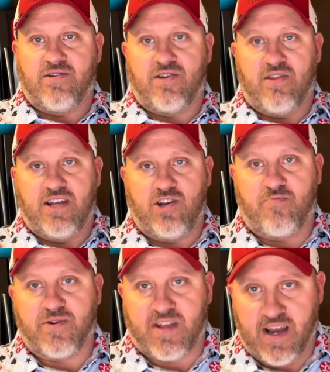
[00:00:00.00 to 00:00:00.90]
so that you
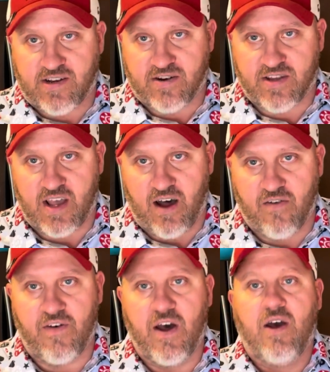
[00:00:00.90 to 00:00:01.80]
protect
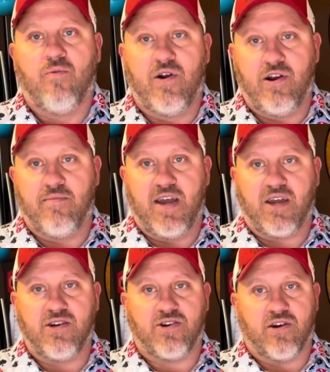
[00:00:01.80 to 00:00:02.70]
yourself when you're
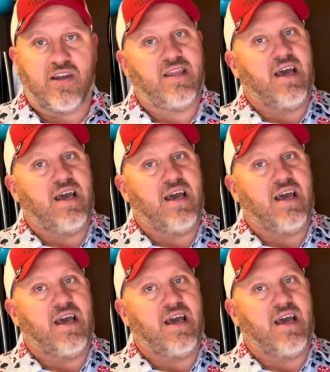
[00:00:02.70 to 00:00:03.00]
making jerky.